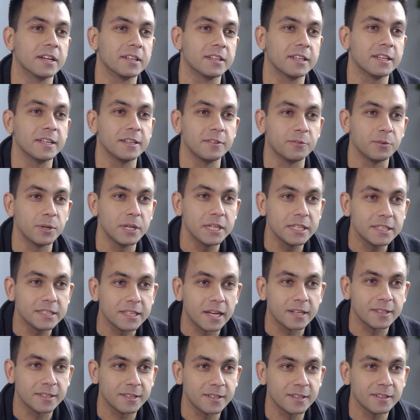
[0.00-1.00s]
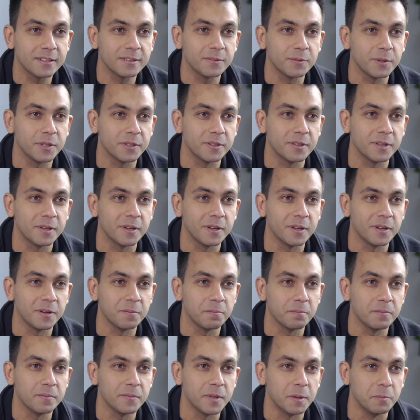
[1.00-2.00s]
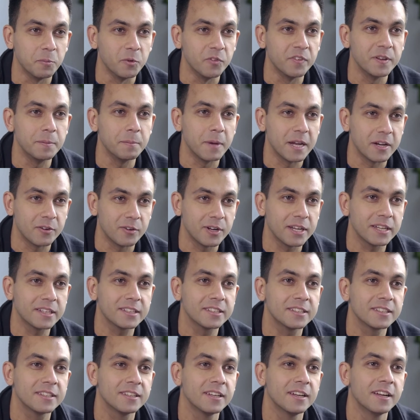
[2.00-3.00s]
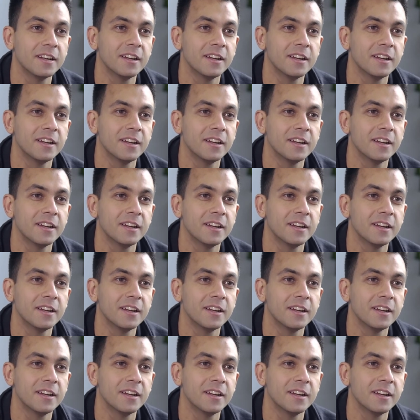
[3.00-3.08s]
I think it really started with the movie Matrix,